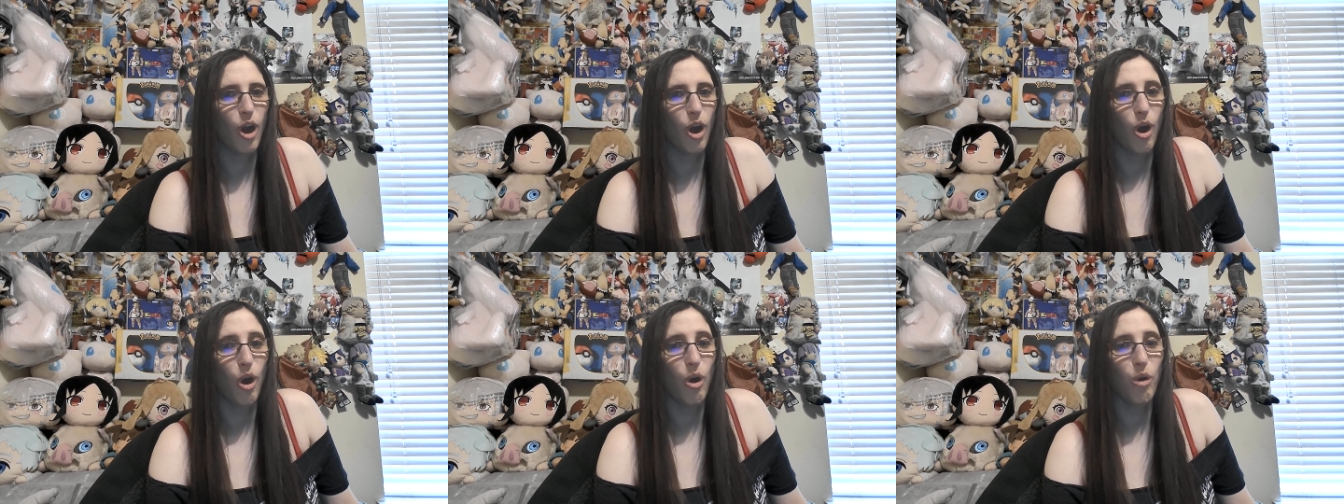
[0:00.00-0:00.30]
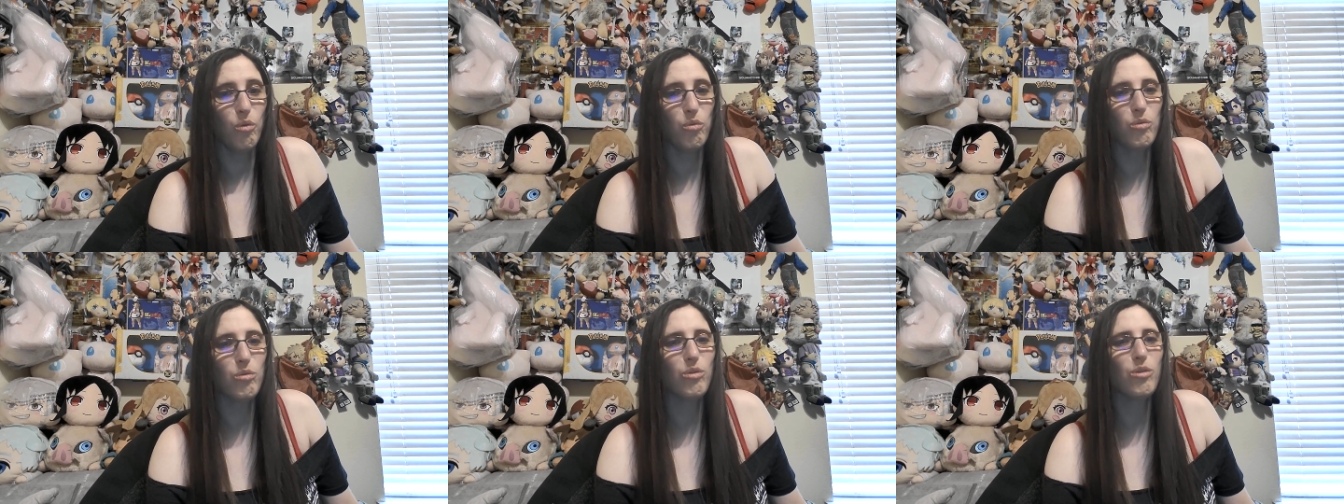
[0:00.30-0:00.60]
pour
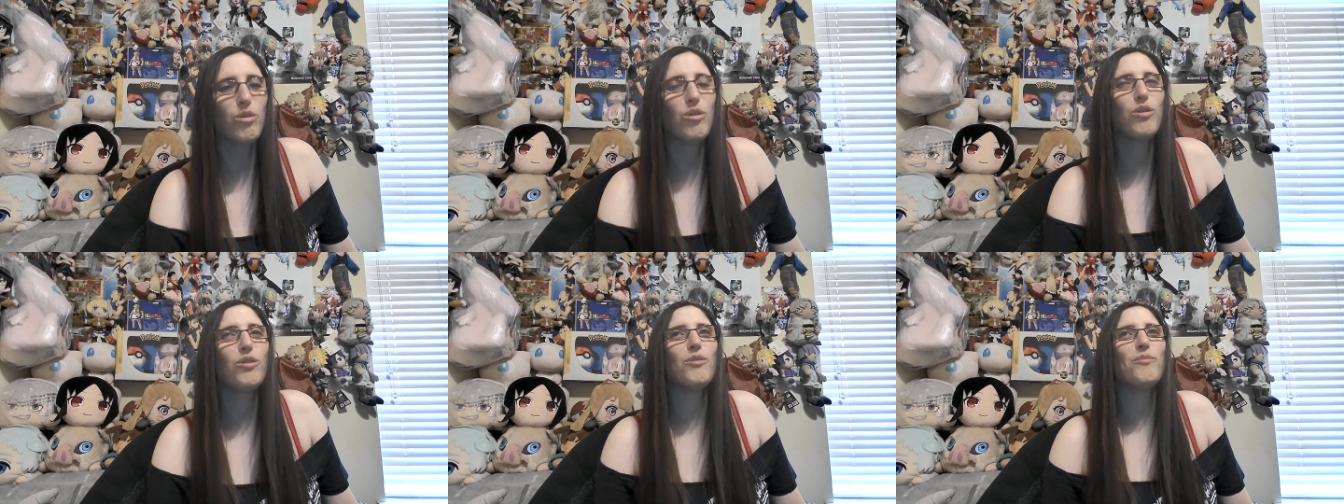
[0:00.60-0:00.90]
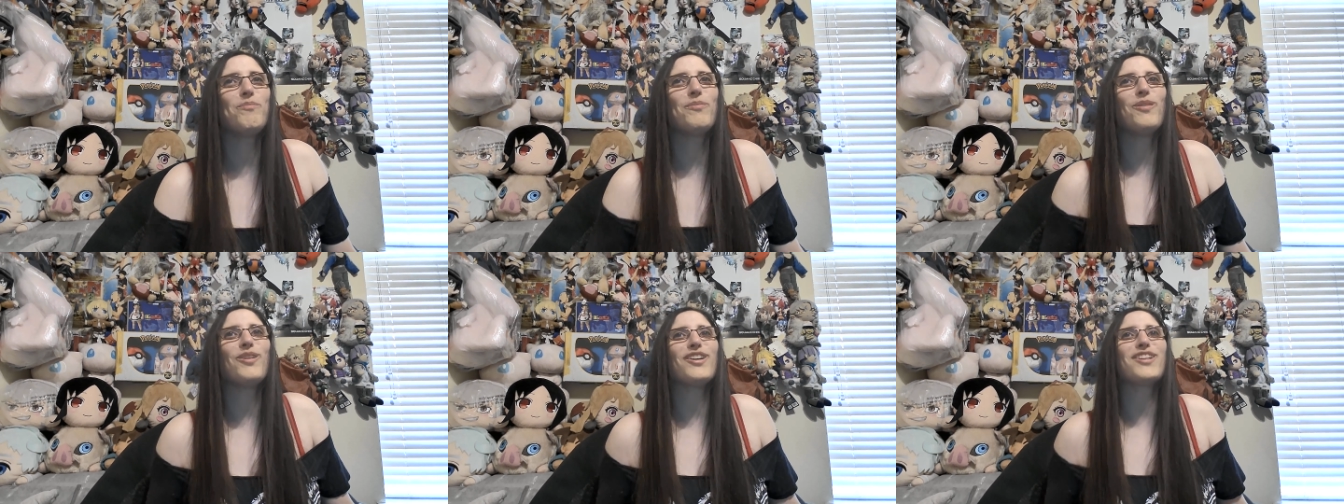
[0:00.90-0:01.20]

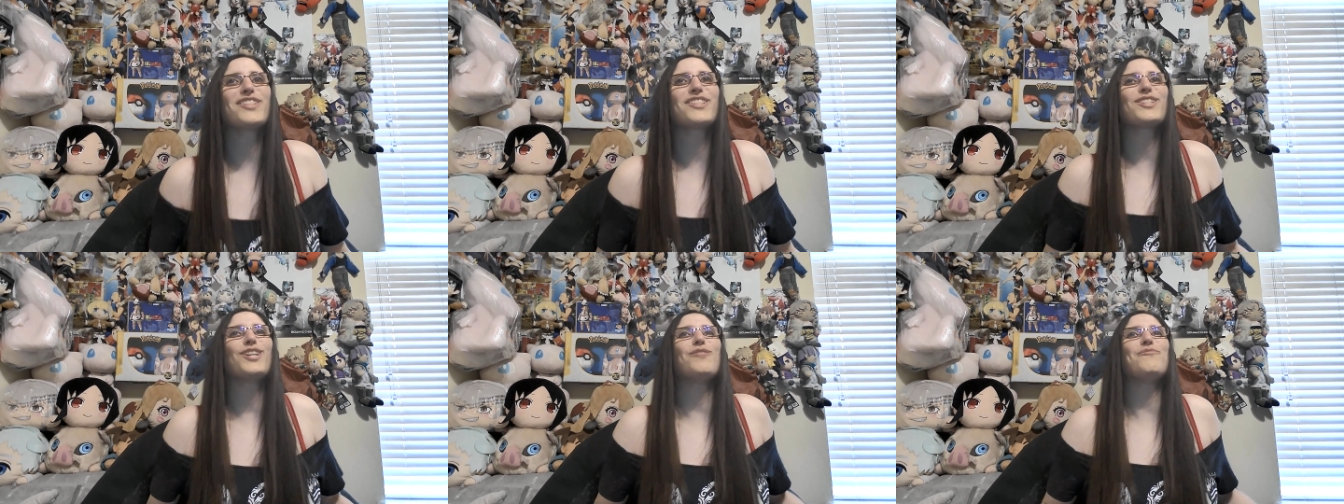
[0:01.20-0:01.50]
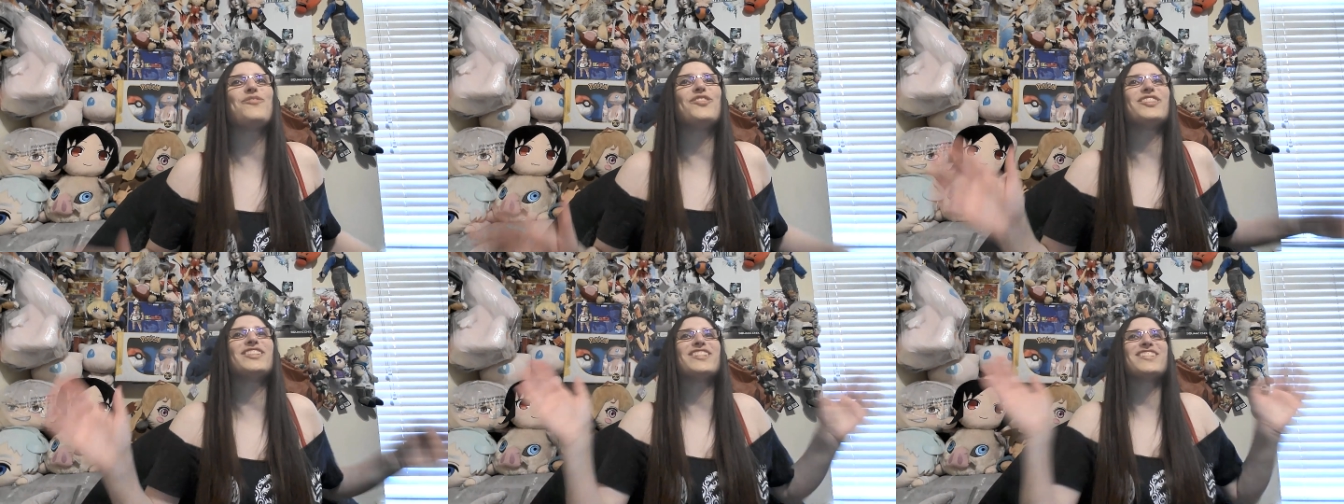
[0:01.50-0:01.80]

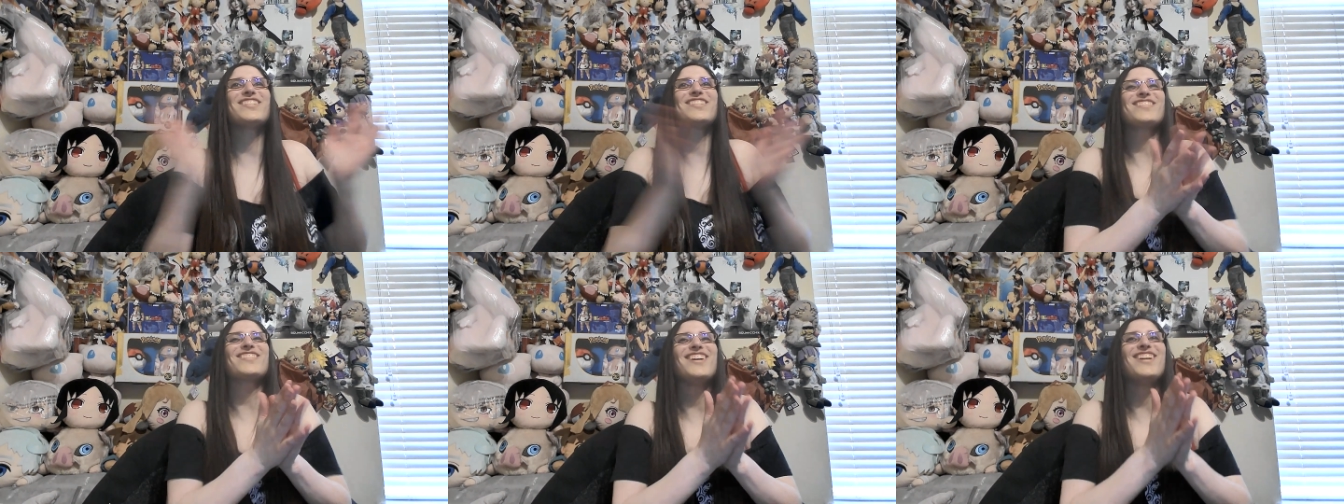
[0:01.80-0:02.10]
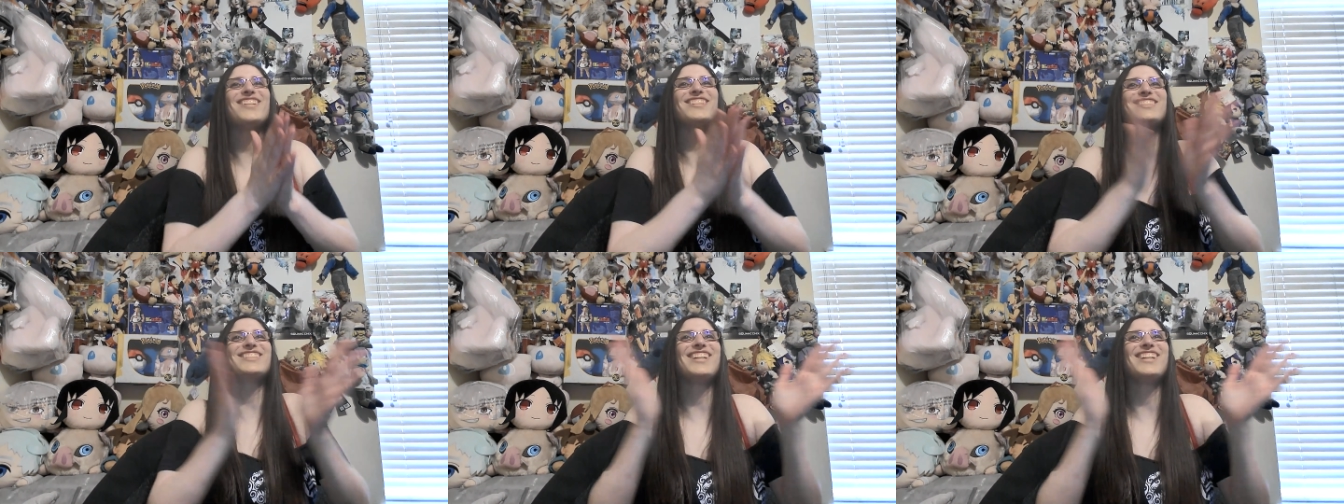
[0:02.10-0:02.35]
for the truck.